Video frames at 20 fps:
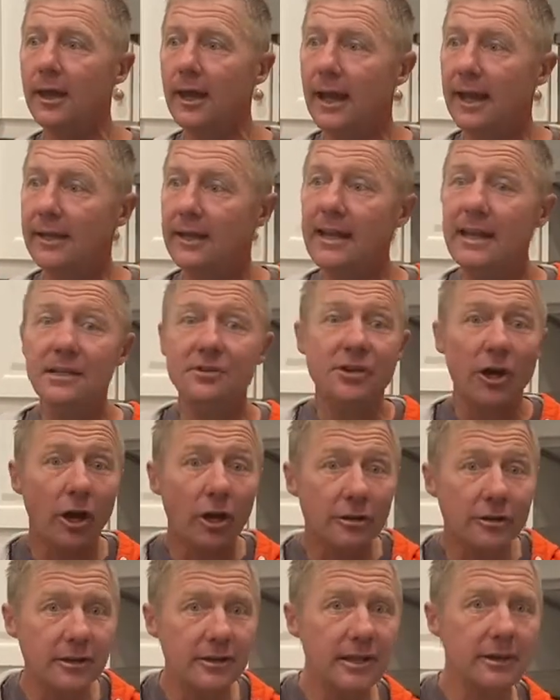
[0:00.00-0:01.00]
and he
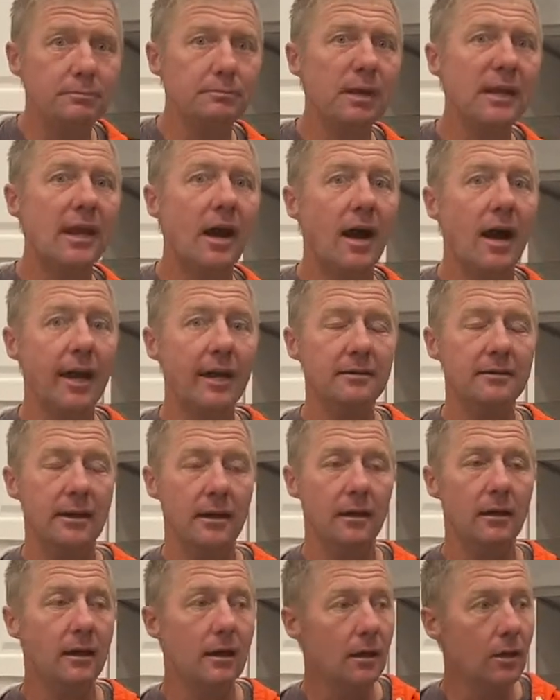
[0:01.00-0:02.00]
darted in behind
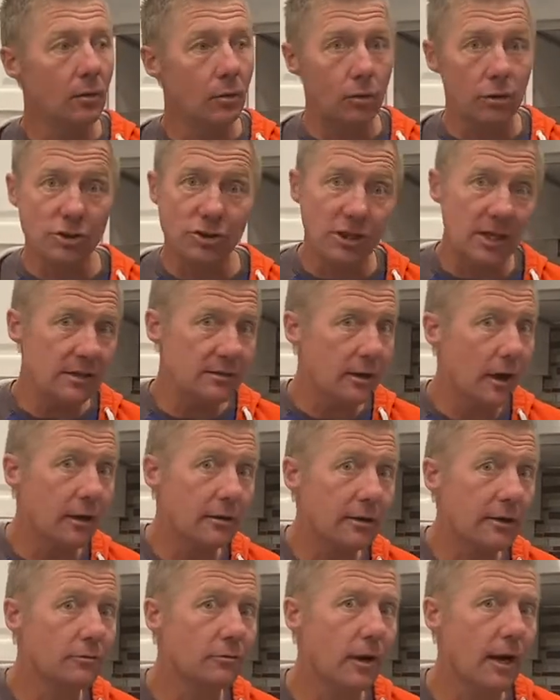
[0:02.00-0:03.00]
it. Well, she
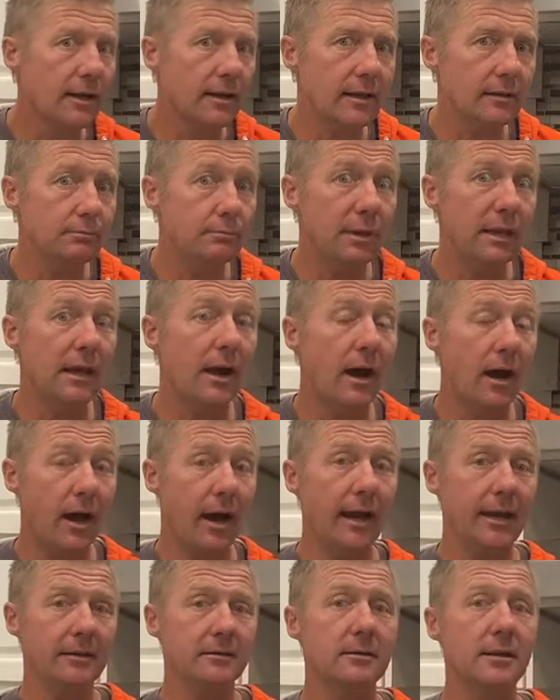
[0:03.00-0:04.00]
darted right in
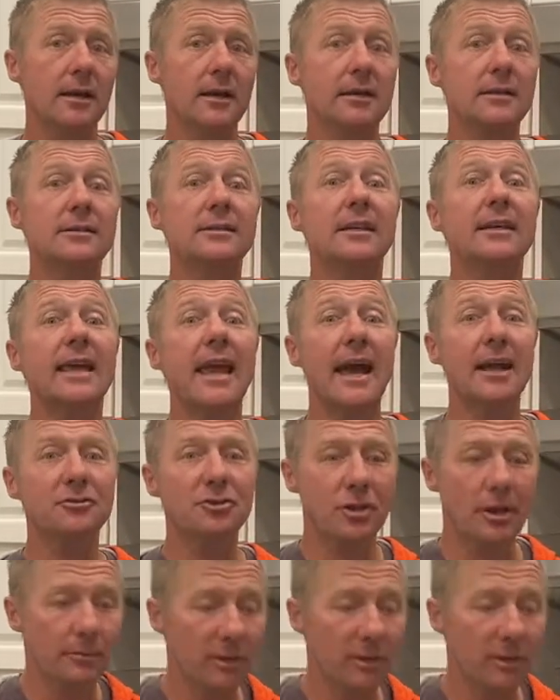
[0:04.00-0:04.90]
behind to catch him,